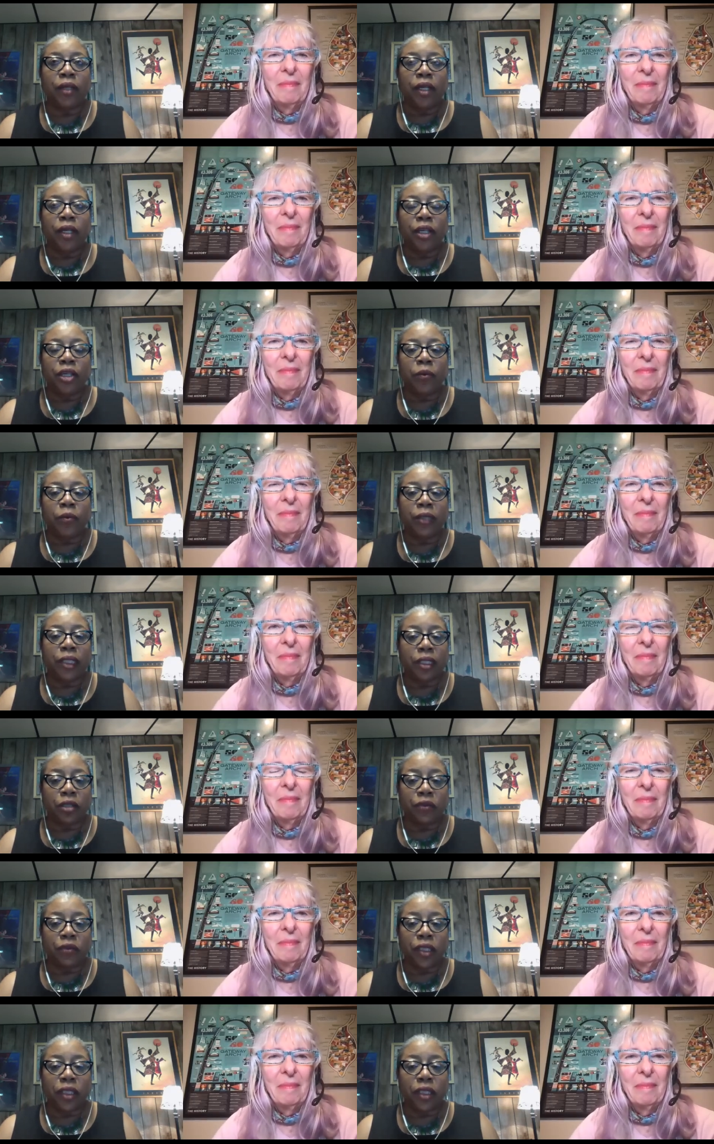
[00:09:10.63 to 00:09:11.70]
Speaker 1: human
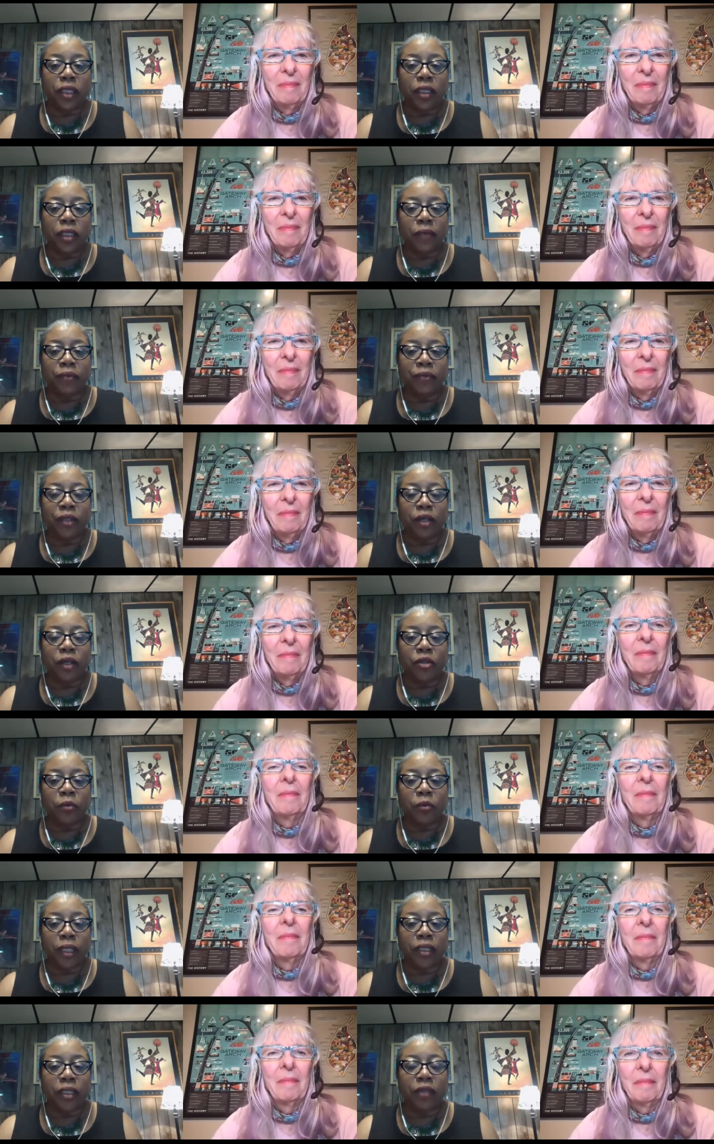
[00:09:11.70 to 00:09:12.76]
services, you know,
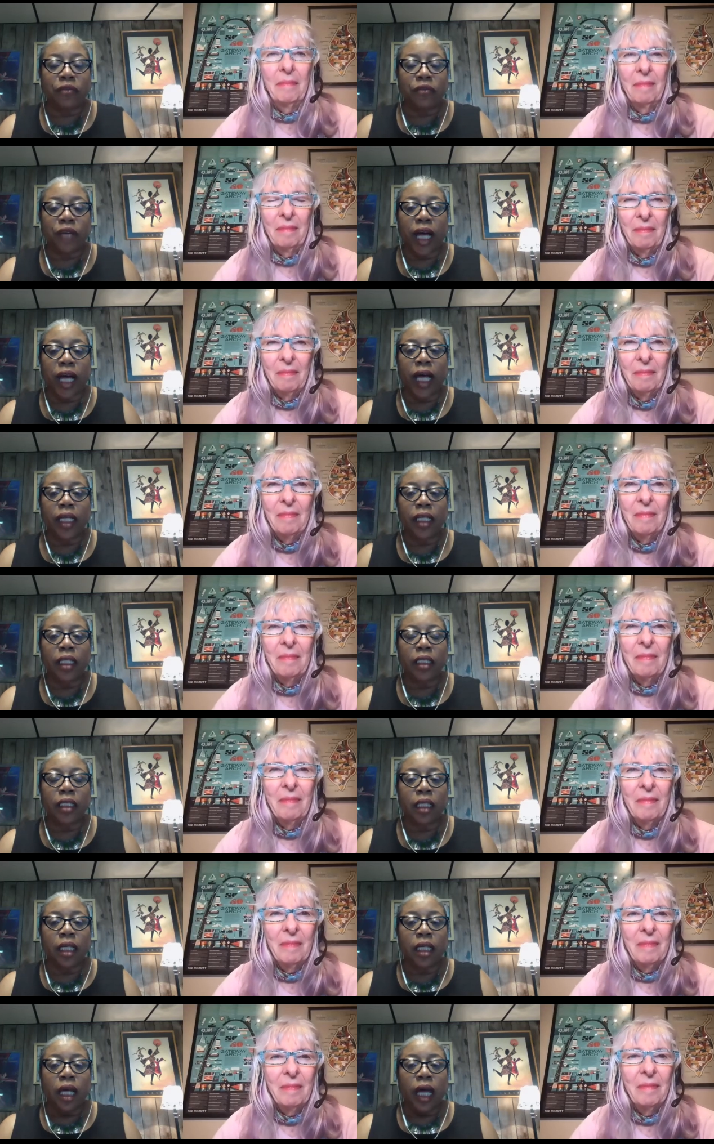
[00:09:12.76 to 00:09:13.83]
domestic violence,
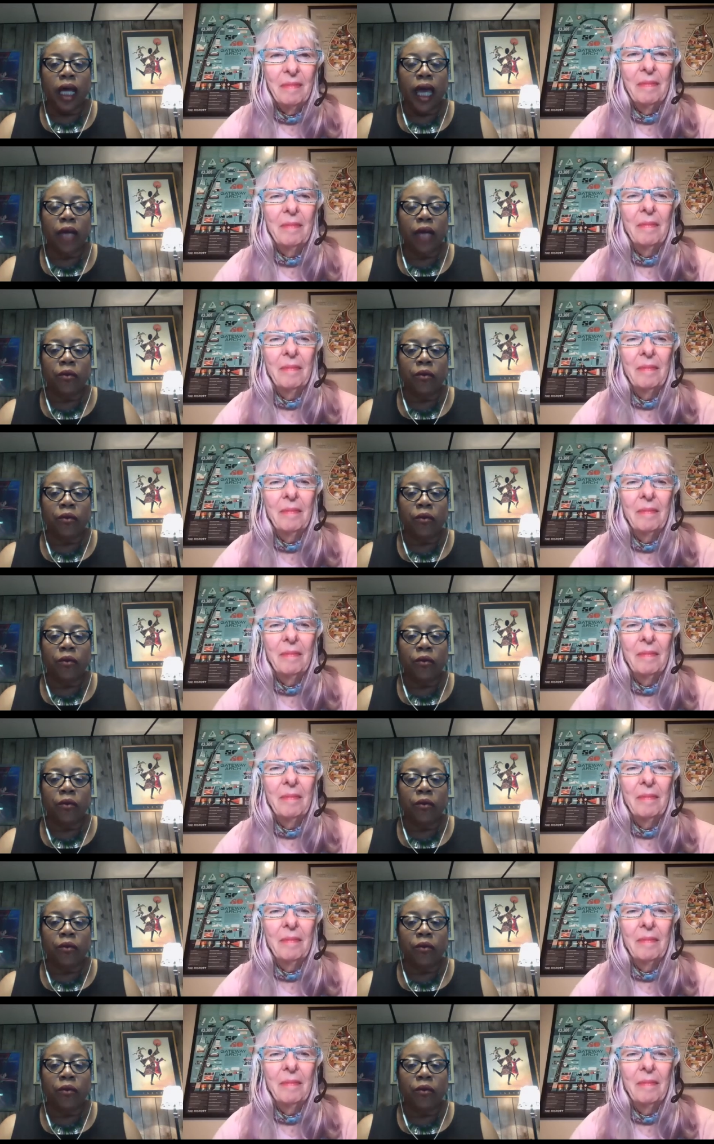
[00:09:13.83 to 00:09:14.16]
at hmm.